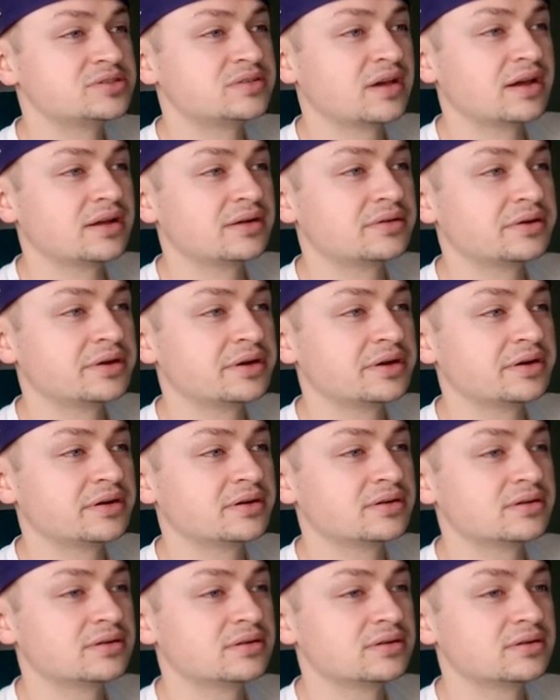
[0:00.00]
title
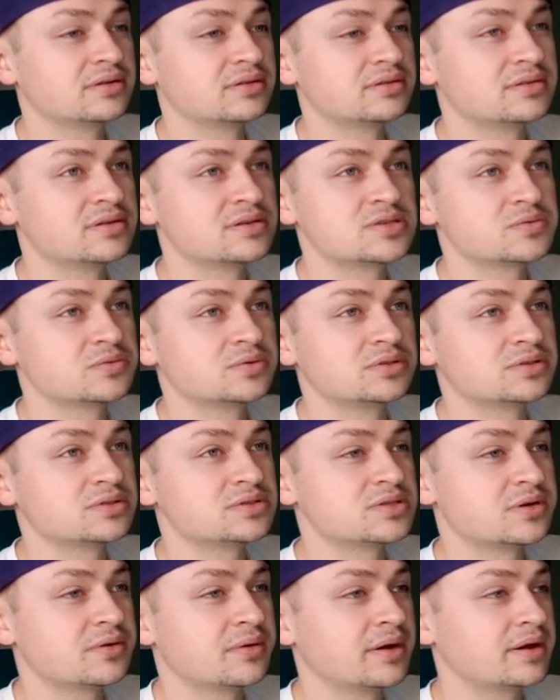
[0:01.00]
here. This one
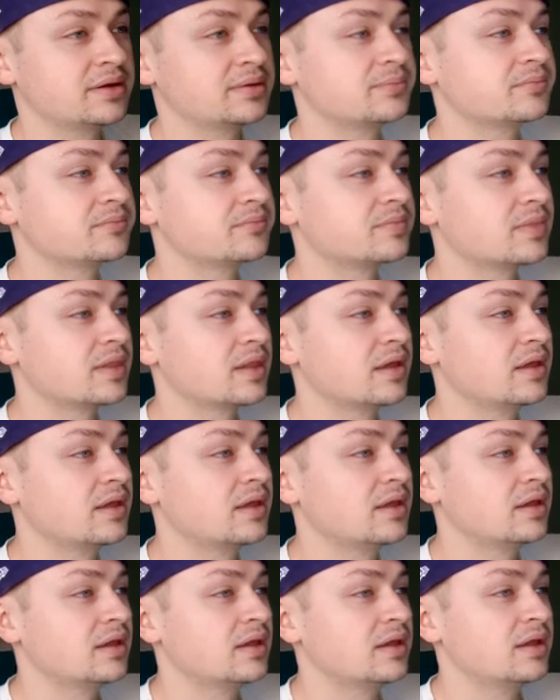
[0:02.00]
looks great.
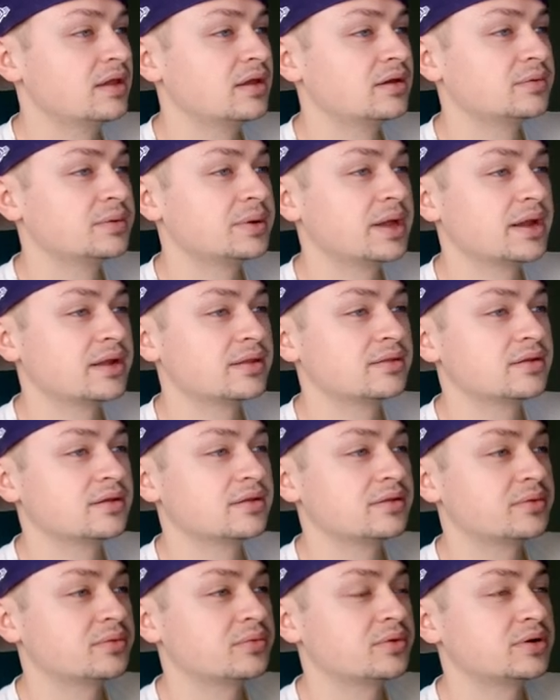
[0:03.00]
We got
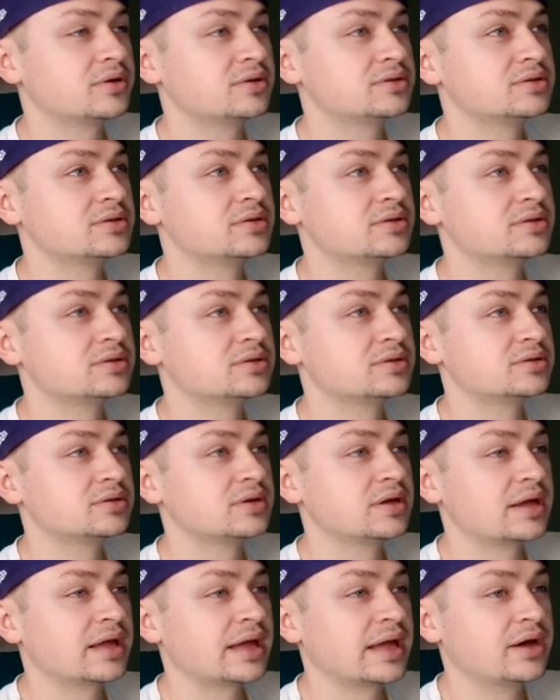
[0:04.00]
another one,
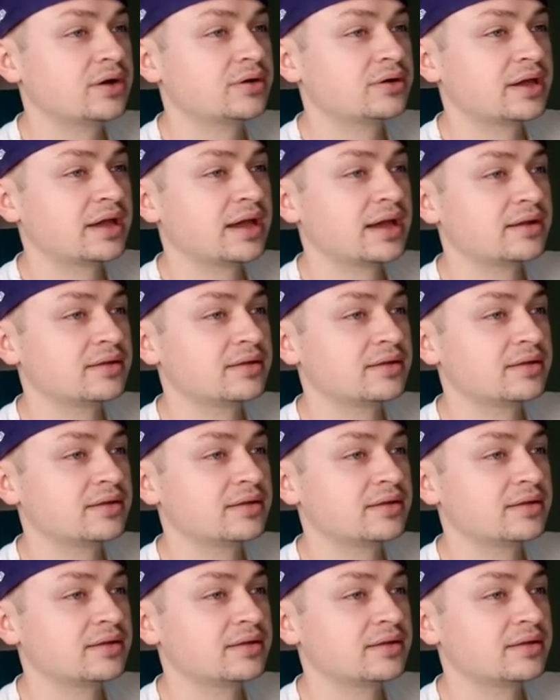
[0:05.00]
Hellcat,